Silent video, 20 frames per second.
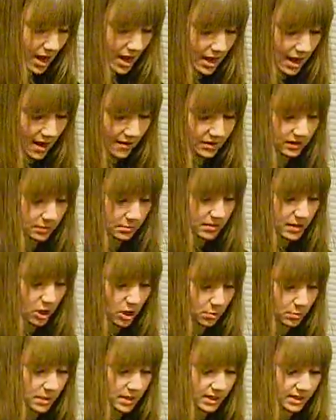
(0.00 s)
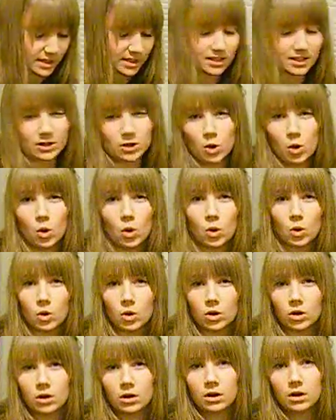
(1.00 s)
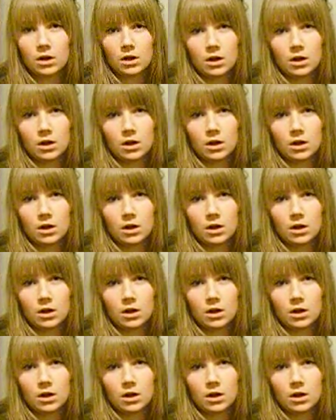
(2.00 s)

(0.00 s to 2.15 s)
can have some bigger pieces and whole